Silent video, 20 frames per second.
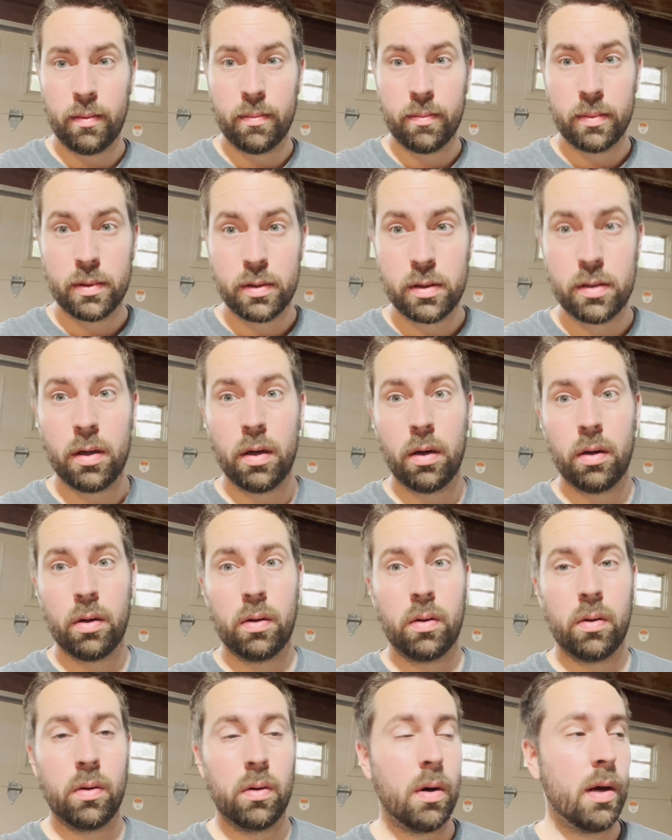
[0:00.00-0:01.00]

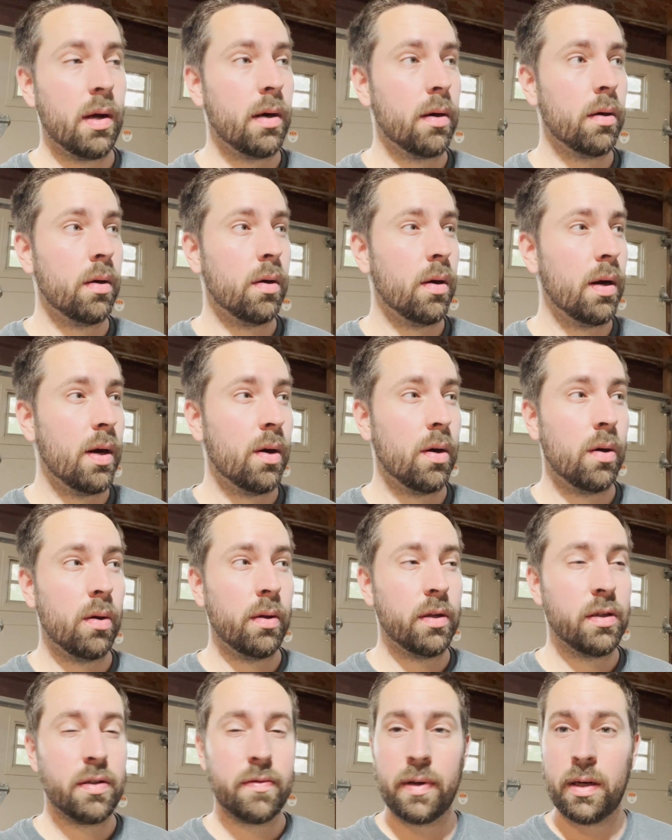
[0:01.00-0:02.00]
so I don't know how
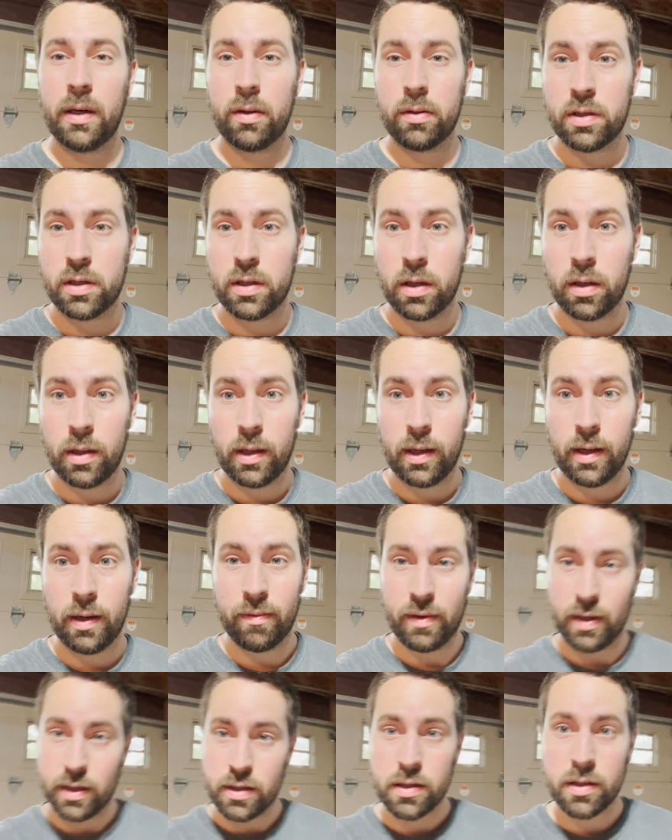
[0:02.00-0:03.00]
this video is starting.
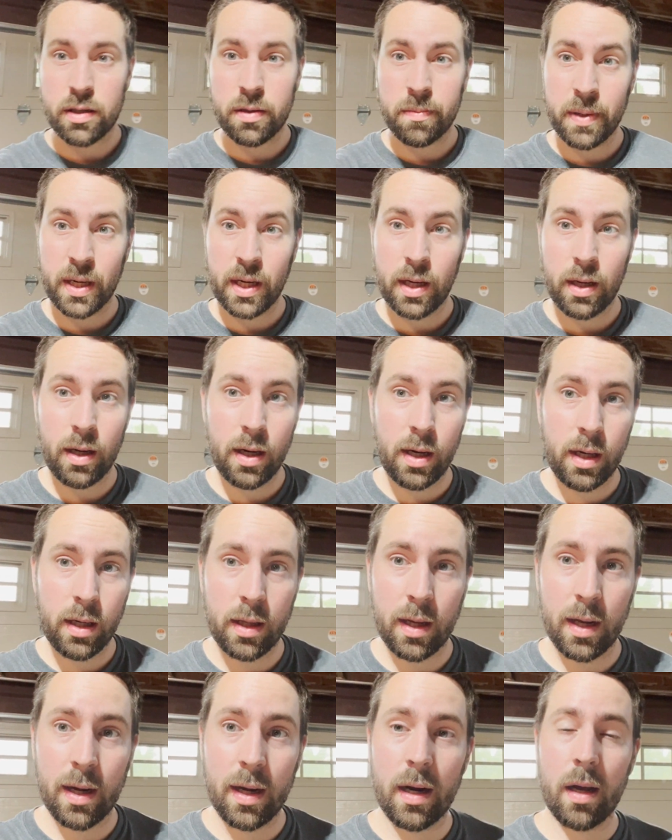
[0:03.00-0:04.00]
If this is the beginning,
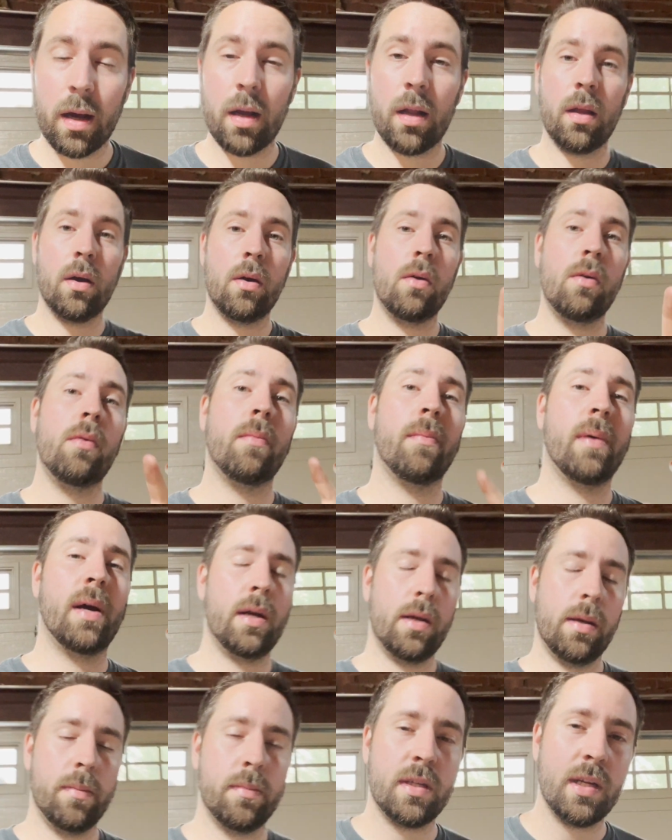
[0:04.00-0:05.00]
then hello, my
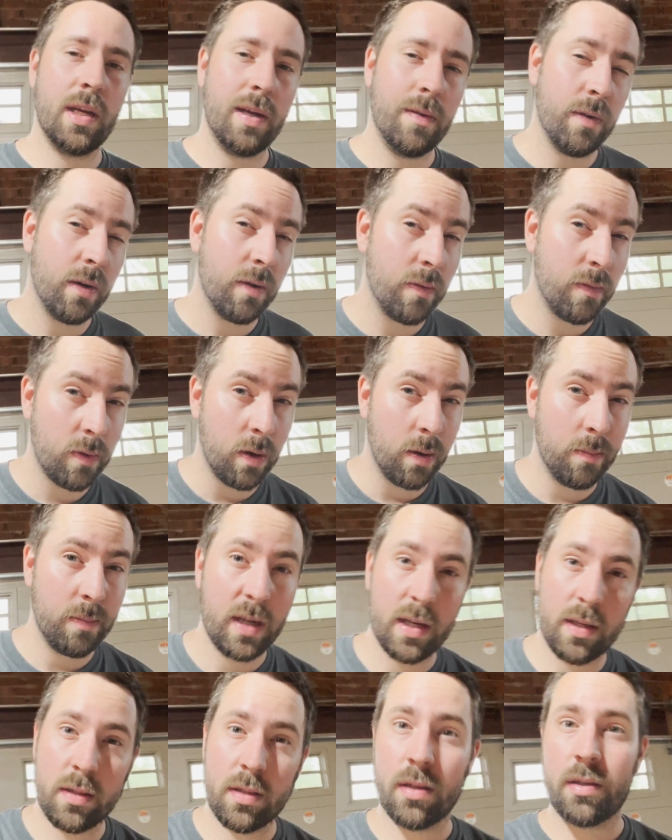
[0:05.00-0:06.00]
name's David from
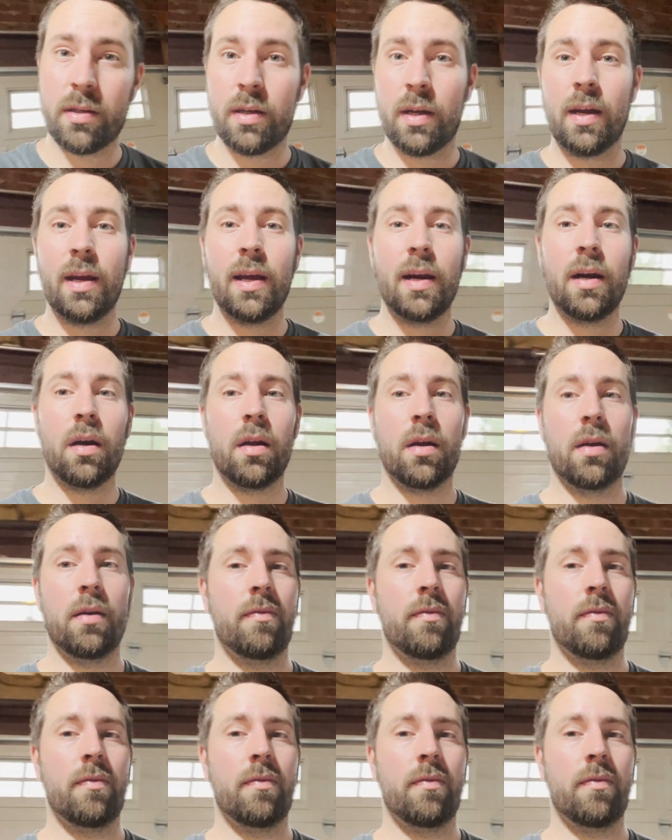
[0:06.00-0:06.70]
Teslas in Canada.